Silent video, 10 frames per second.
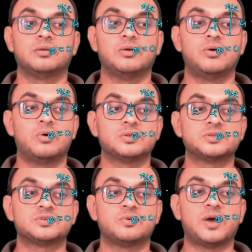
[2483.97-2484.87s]
whole
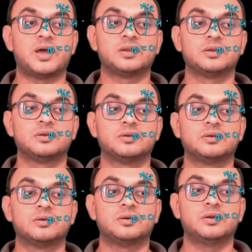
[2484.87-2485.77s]
square
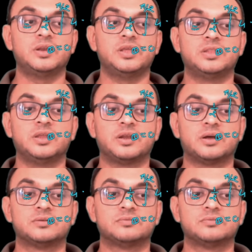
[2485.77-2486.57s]
d theta.